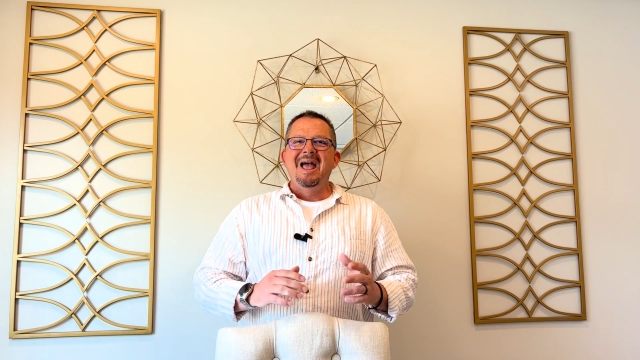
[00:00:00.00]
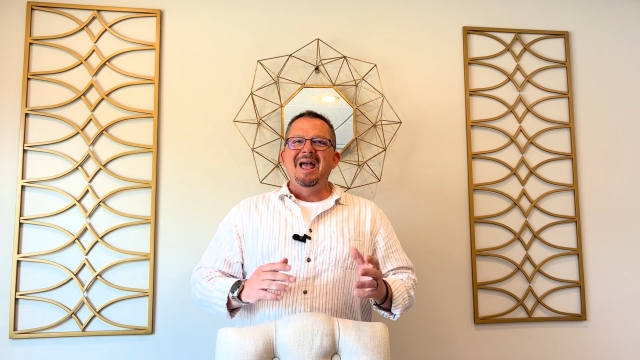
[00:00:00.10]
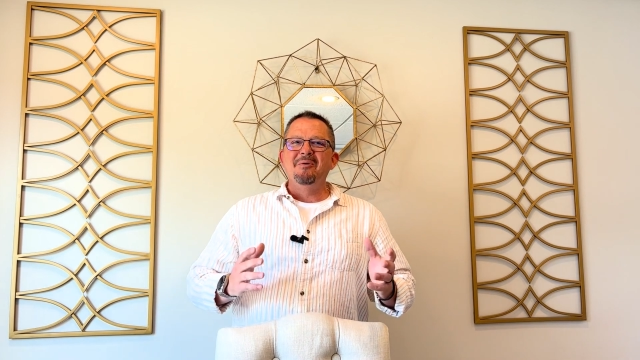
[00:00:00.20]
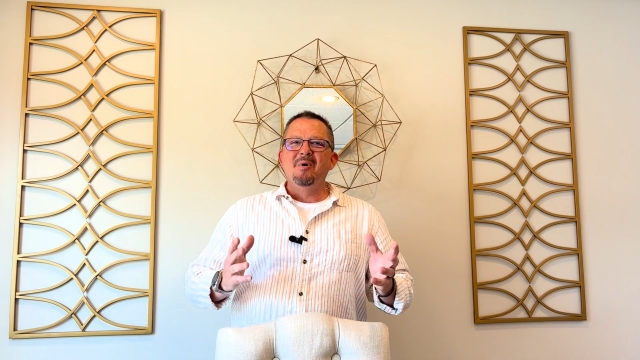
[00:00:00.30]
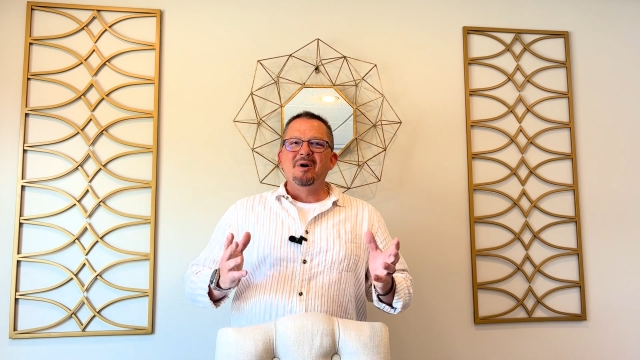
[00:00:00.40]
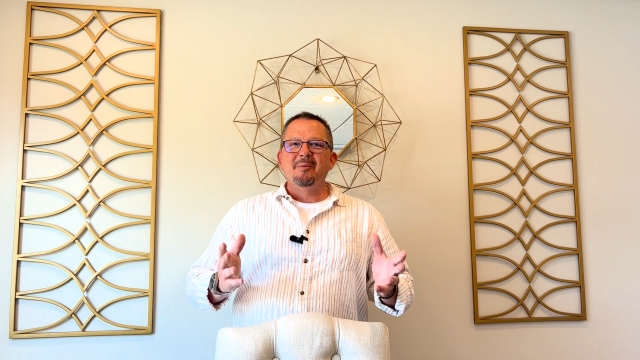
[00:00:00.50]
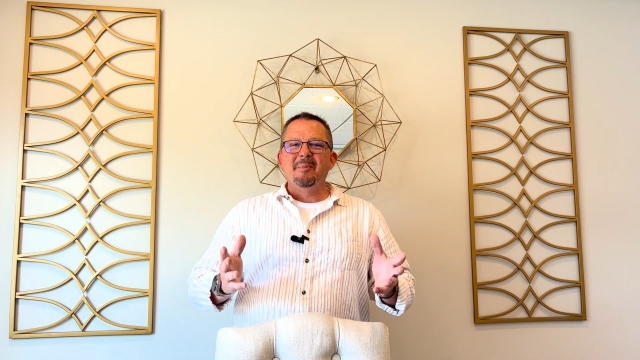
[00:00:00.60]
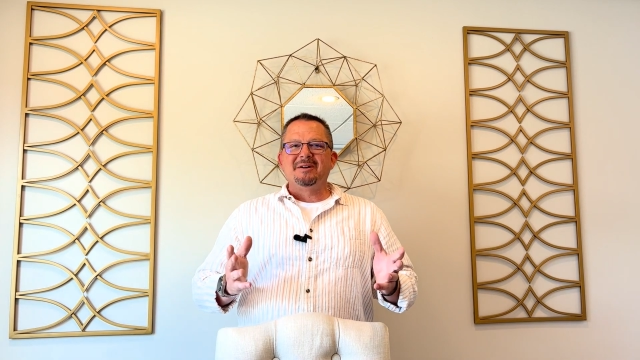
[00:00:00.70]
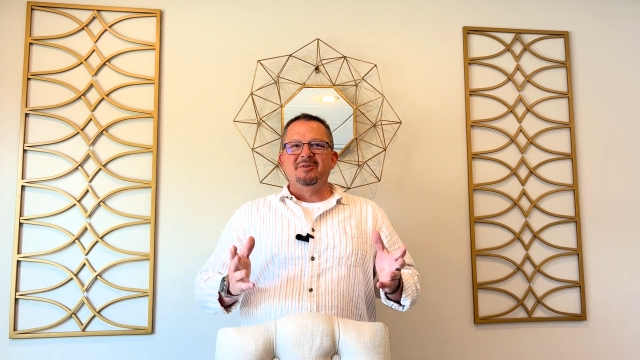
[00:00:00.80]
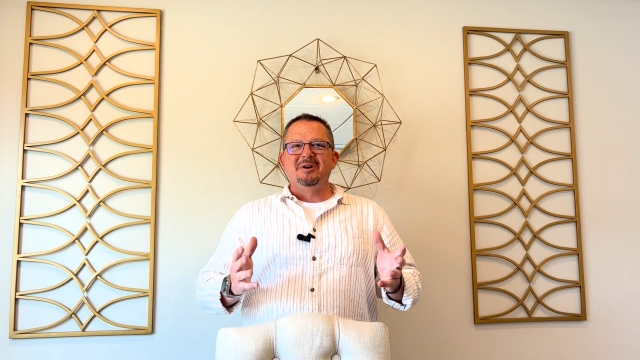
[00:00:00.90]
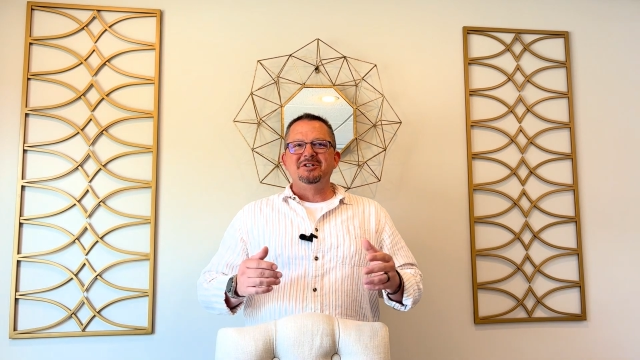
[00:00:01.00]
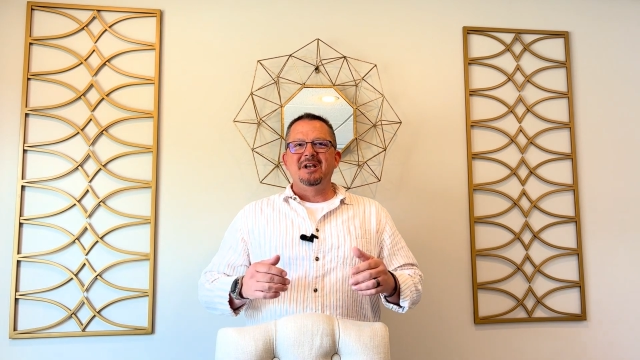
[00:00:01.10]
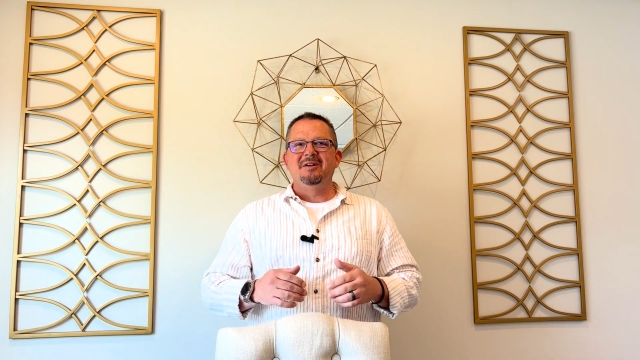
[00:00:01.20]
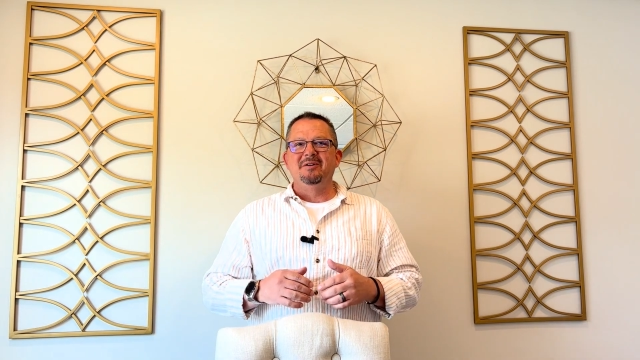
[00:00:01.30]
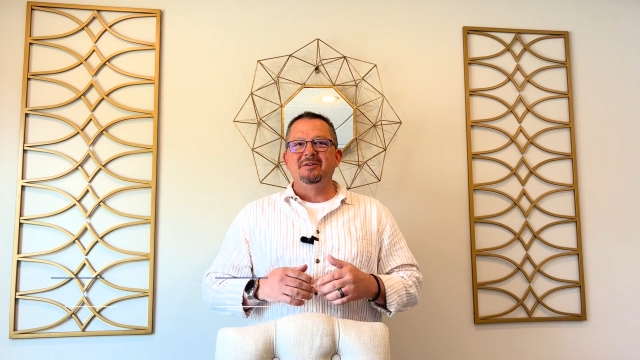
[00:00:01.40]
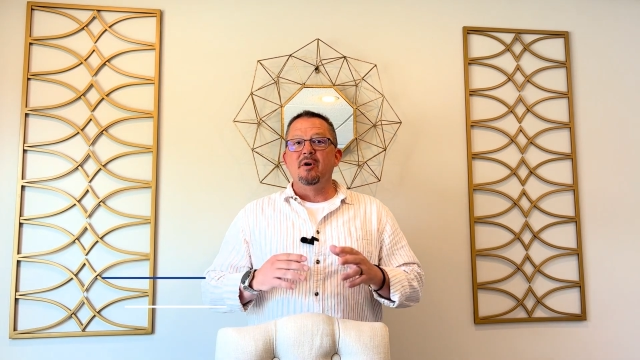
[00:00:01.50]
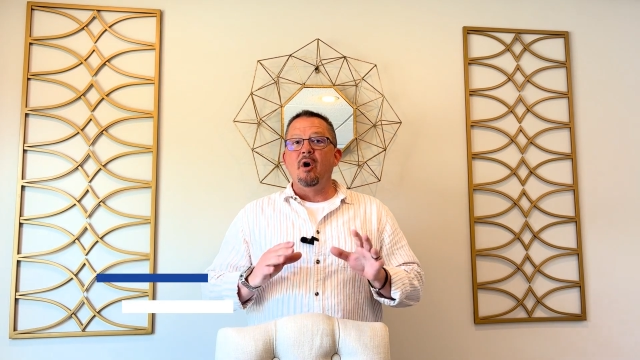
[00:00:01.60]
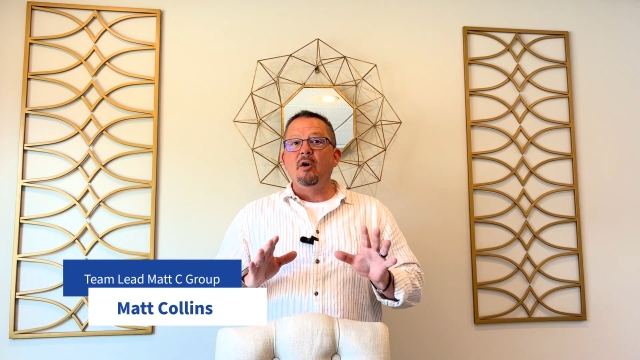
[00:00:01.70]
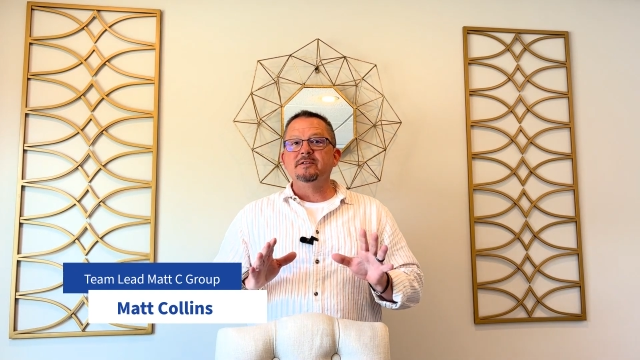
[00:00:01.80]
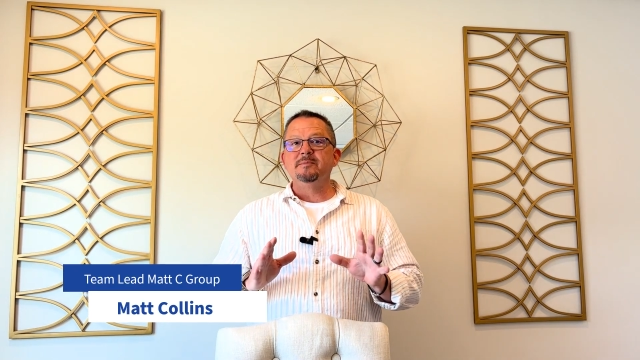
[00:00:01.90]
Hey, welcome back to our channel, your
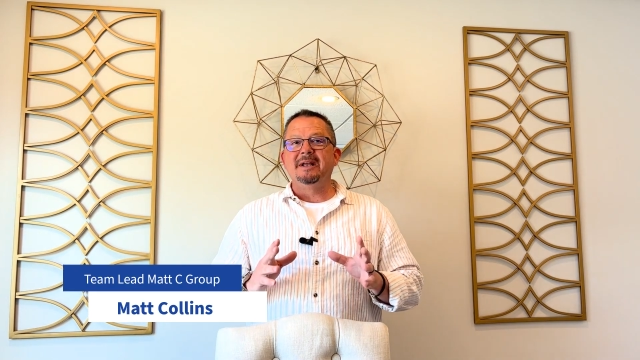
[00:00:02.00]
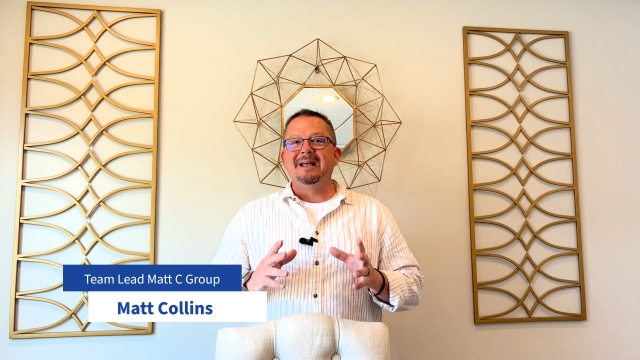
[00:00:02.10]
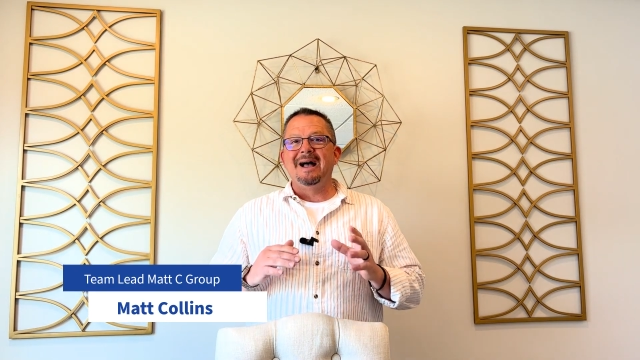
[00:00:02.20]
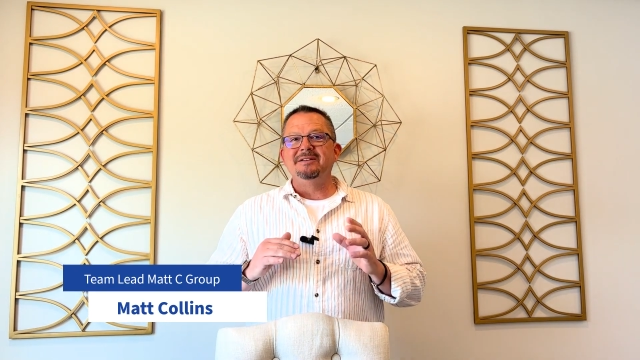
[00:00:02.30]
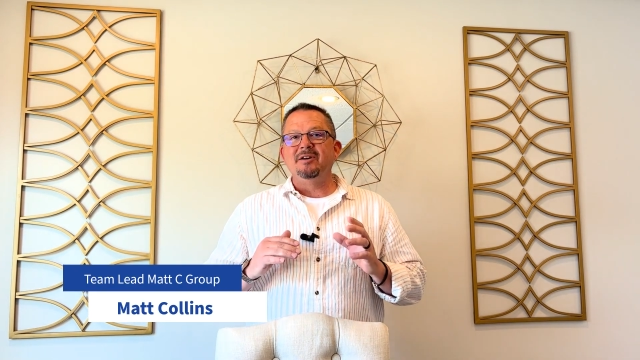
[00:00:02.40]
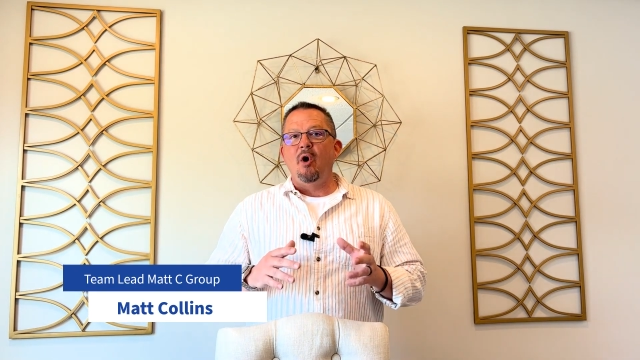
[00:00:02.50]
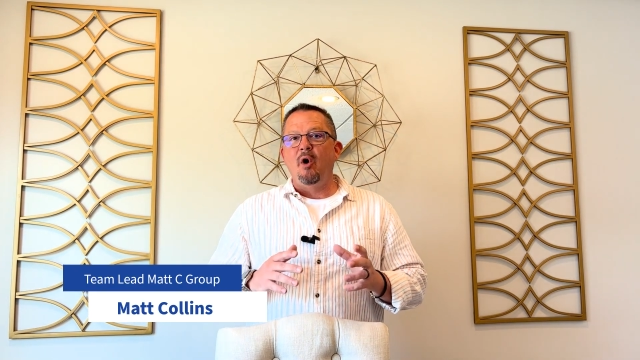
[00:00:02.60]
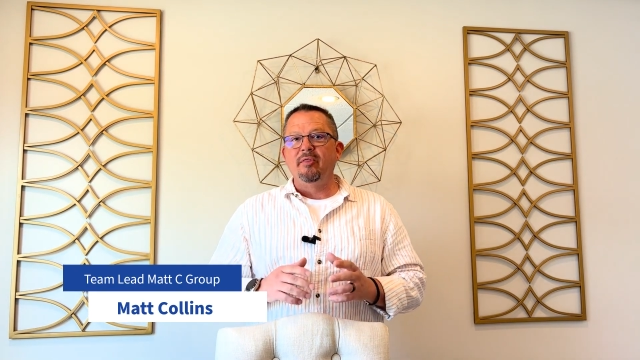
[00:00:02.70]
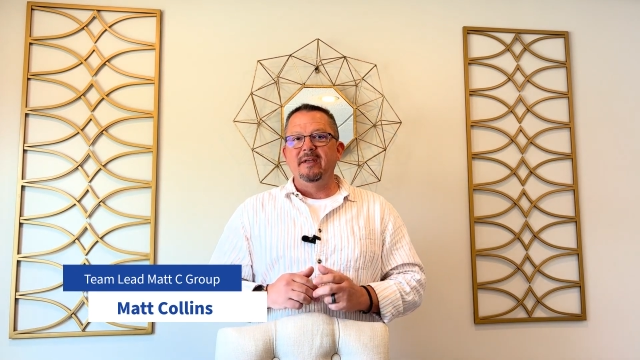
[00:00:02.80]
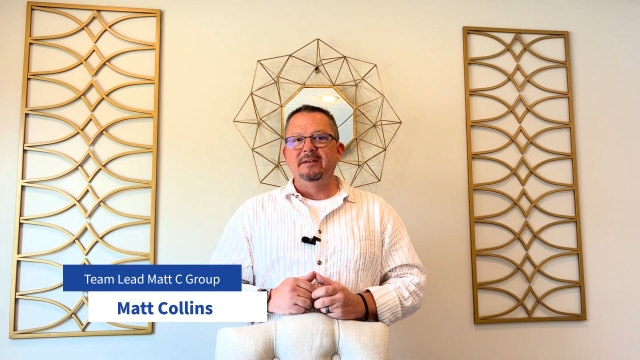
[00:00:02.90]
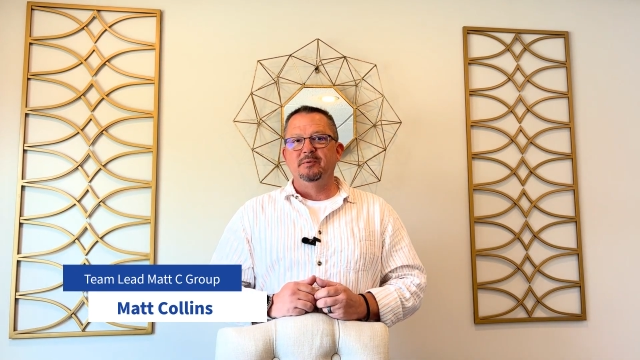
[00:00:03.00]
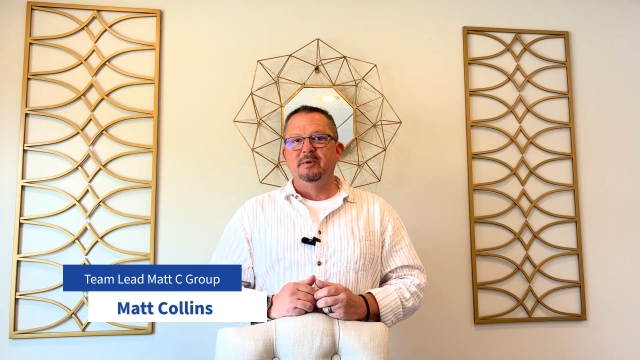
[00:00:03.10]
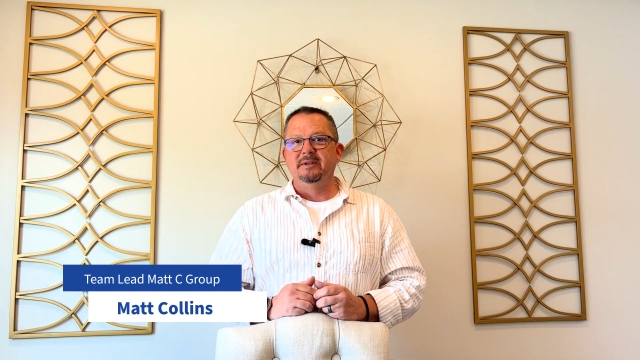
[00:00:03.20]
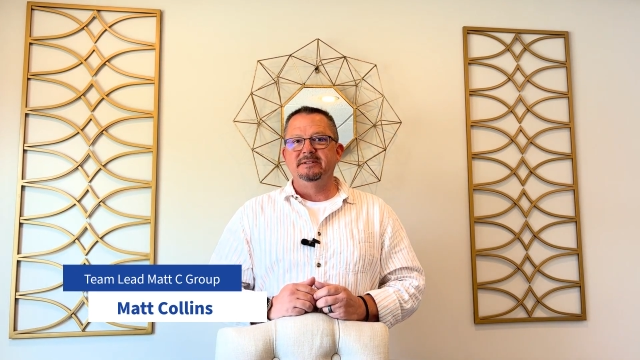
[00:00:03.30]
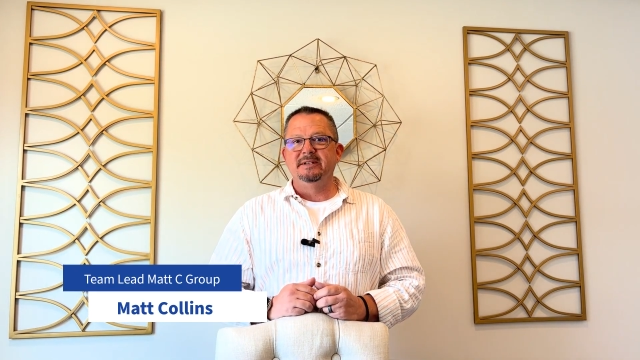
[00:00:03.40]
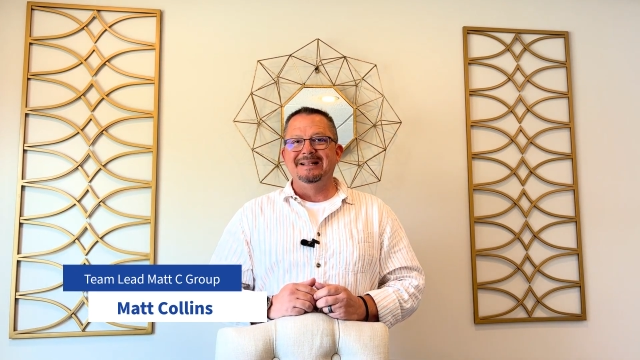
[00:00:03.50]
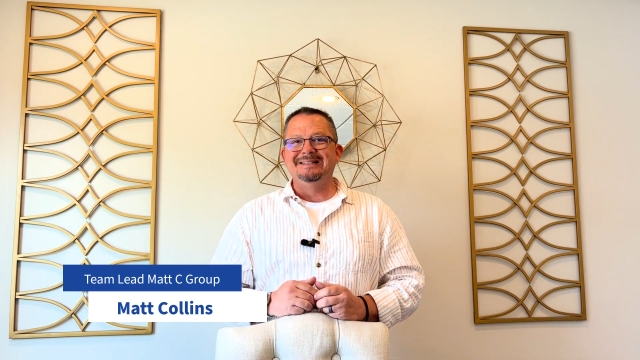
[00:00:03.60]
ultimate guide to all things real estate.